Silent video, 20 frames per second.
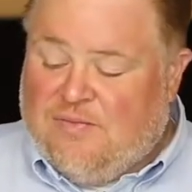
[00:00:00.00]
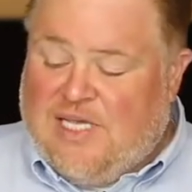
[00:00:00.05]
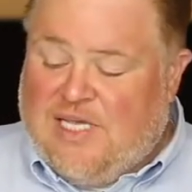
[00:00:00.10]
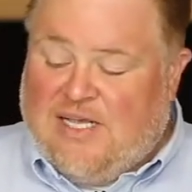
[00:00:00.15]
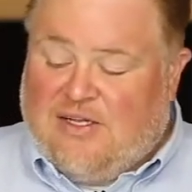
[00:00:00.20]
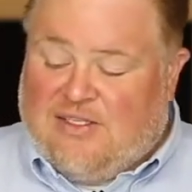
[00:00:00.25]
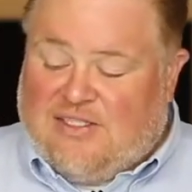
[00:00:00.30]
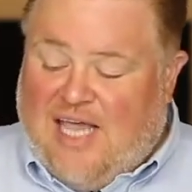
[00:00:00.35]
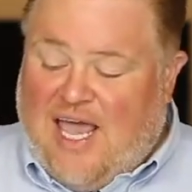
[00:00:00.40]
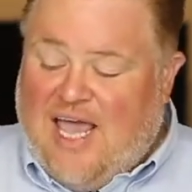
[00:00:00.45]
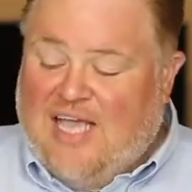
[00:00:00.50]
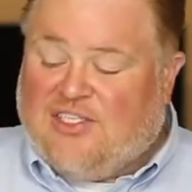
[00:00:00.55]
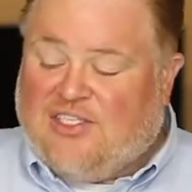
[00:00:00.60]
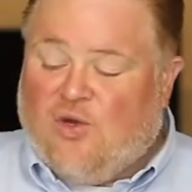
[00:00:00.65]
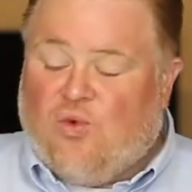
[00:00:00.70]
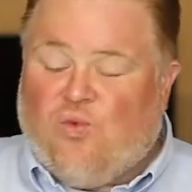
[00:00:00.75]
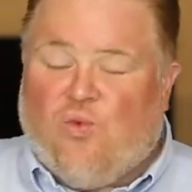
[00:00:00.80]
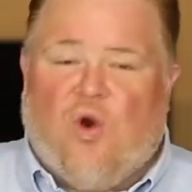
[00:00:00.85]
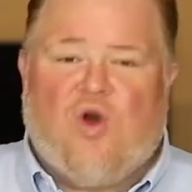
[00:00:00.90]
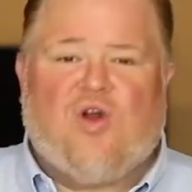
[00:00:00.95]
It takes
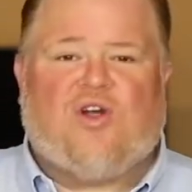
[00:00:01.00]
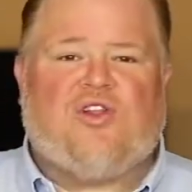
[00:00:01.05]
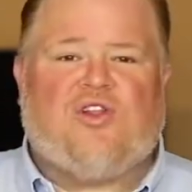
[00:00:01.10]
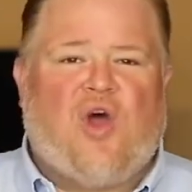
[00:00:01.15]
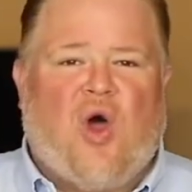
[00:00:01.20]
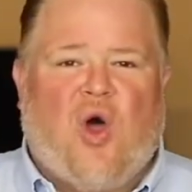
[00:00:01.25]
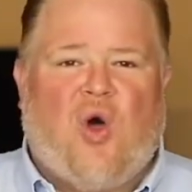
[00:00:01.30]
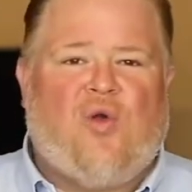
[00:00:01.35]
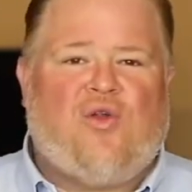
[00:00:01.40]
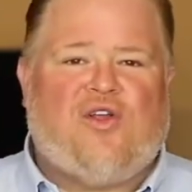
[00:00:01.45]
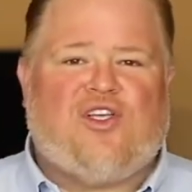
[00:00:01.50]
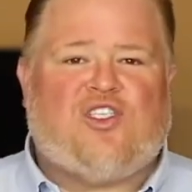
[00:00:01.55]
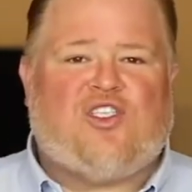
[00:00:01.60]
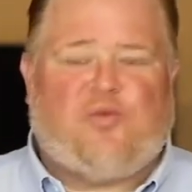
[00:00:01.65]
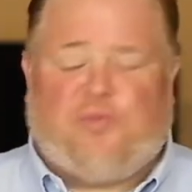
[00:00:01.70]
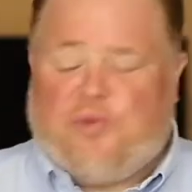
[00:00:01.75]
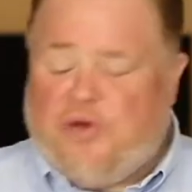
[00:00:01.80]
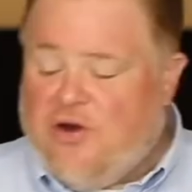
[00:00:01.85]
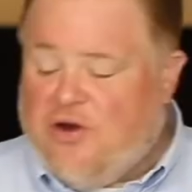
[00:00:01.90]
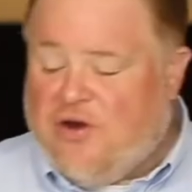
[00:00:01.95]
a work of the Holy
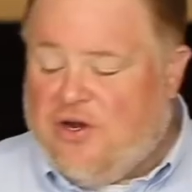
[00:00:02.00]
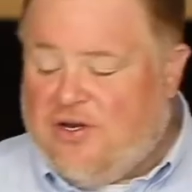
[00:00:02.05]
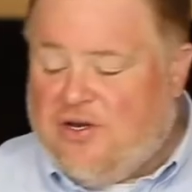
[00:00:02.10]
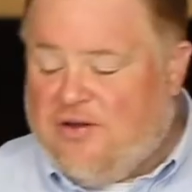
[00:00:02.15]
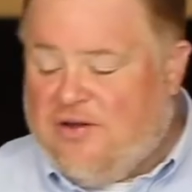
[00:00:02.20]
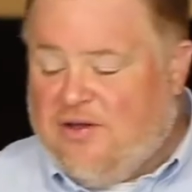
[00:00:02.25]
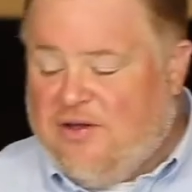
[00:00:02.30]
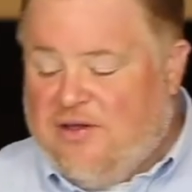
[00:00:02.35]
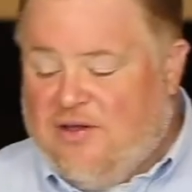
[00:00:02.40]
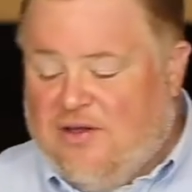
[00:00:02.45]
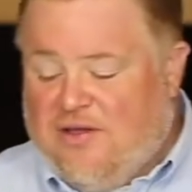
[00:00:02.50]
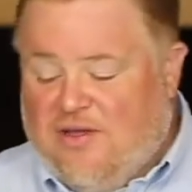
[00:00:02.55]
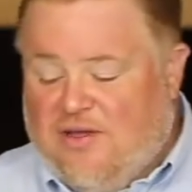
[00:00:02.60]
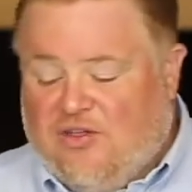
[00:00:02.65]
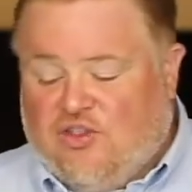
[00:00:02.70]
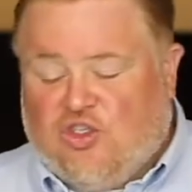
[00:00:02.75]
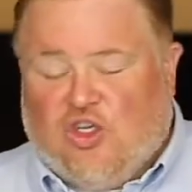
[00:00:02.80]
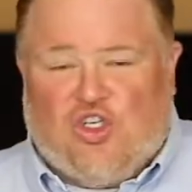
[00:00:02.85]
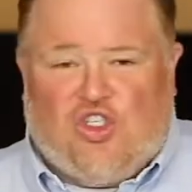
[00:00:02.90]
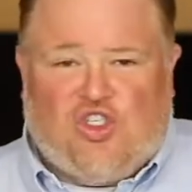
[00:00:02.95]
Spirit
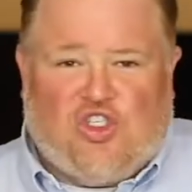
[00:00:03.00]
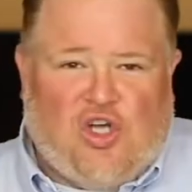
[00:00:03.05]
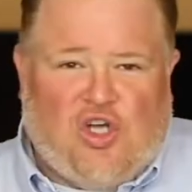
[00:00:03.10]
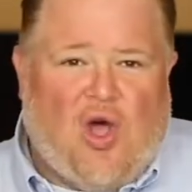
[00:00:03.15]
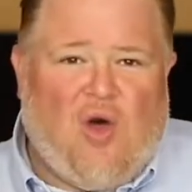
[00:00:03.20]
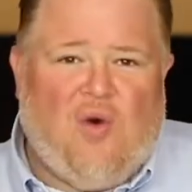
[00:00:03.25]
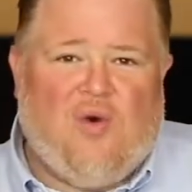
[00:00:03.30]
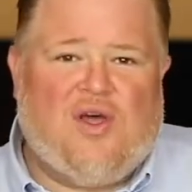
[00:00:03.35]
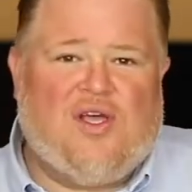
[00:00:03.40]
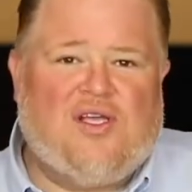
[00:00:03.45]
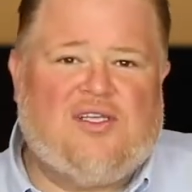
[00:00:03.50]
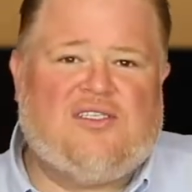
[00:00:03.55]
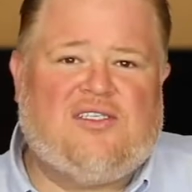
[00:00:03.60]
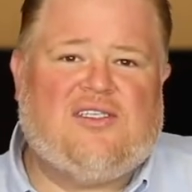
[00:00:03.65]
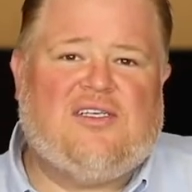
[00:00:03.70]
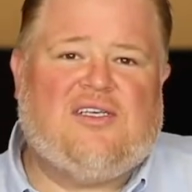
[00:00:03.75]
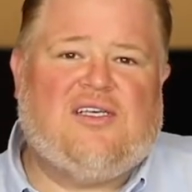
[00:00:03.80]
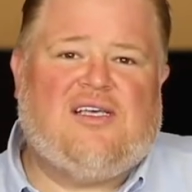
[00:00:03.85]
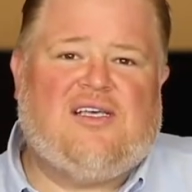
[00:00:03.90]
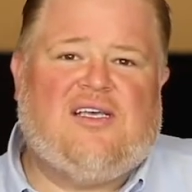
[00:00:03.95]
to show
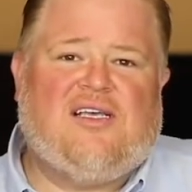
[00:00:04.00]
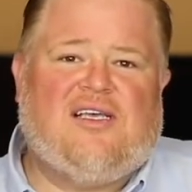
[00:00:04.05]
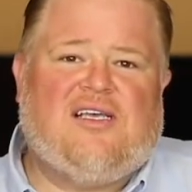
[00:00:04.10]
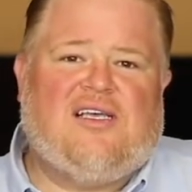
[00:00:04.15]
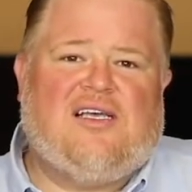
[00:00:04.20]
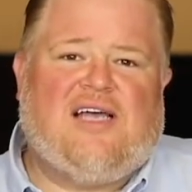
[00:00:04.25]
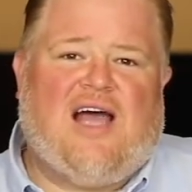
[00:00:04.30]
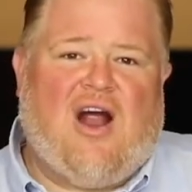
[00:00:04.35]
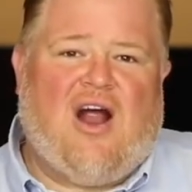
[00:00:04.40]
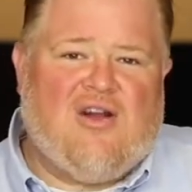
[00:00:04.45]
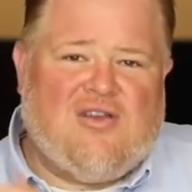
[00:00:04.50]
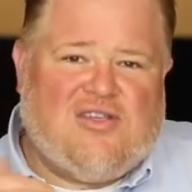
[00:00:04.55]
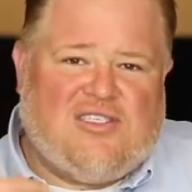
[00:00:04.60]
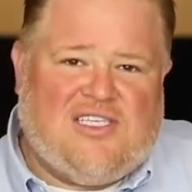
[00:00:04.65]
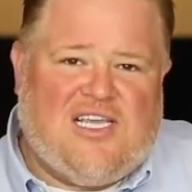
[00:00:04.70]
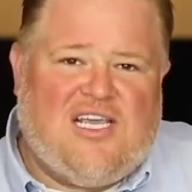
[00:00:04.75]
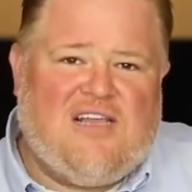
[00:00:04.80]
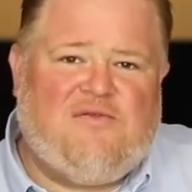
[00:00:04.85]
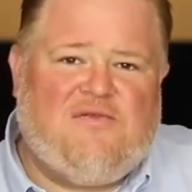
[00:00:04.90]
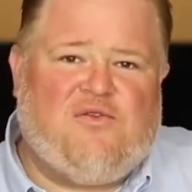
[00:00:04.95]
us our
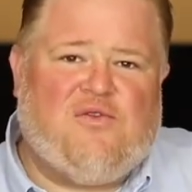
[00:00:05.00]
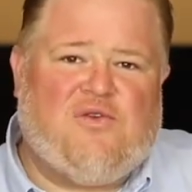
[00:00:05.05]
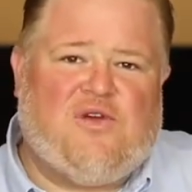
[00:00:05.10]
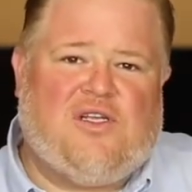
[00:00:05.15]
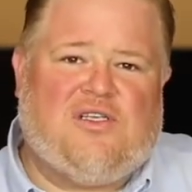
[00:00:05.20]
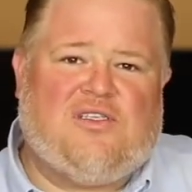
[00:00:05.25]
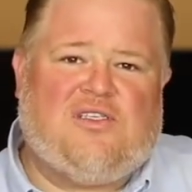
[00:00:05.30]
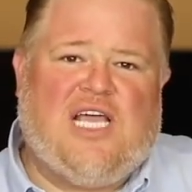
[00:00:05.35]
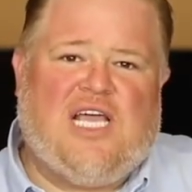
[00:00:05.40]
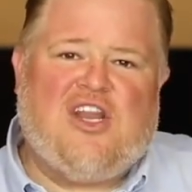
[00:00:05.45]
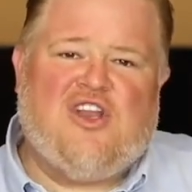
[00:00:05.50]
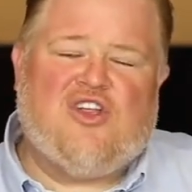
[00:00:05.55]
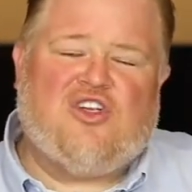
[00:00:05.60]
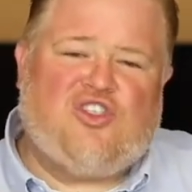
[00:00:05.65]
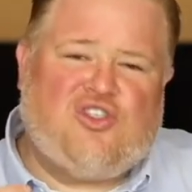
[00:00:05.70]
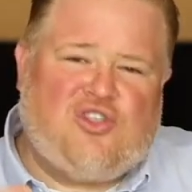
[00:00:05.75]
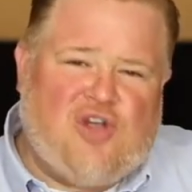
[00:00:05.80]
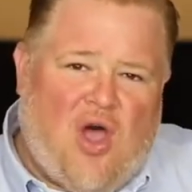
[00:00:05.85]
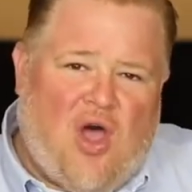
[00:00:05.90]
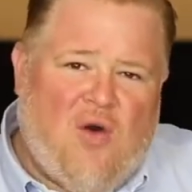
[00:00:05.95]
sinfulness and to
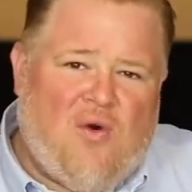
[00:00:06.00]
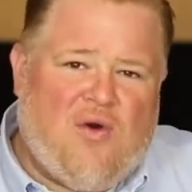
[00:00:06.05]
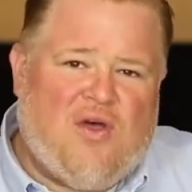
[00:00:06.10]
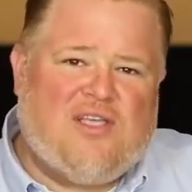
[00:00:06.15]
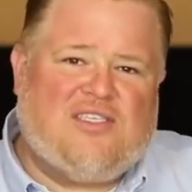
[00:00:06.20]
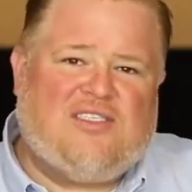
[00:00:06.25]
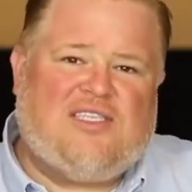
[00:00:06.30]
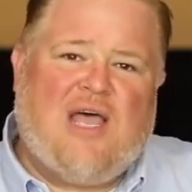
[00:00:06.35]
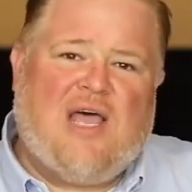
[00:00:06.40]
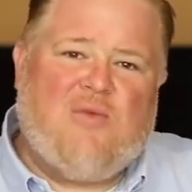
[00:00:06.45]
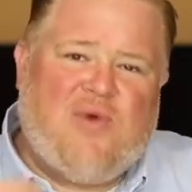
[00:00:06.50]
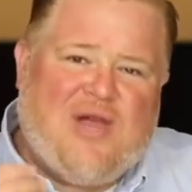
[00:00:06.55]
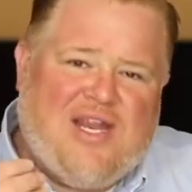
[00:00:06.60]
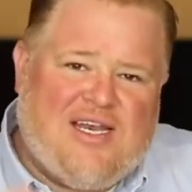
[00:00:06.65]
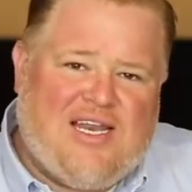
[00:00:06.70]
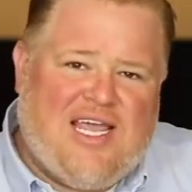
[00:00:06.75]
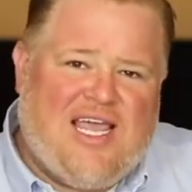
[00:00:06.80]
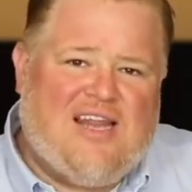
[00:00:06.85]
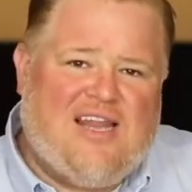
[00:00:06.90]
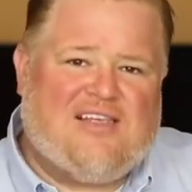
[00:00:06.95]
show us that we
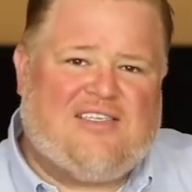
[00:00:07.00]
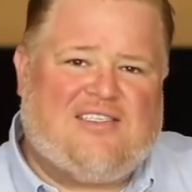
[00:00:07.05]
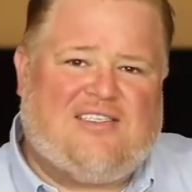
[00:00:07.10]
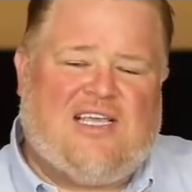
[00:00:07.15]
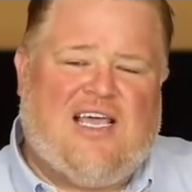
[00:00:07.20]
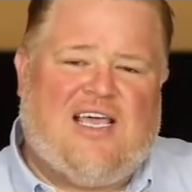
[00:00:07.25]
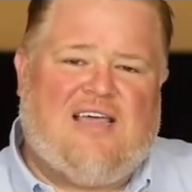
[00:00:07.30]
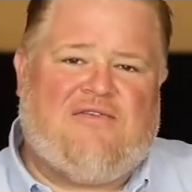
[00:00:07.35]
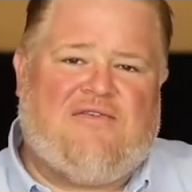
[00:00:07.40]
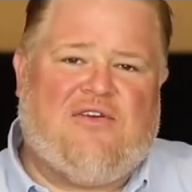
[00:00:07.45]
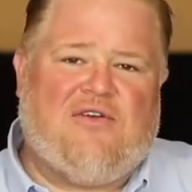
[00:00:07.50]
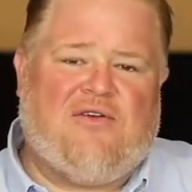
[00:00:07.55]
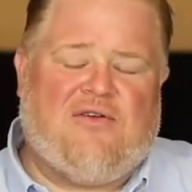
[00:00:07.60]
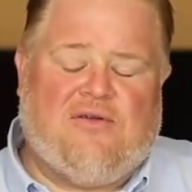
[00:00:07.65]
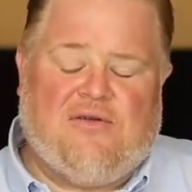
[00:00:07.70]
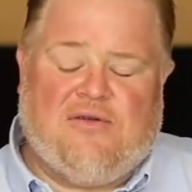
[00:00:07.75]
need a Savior.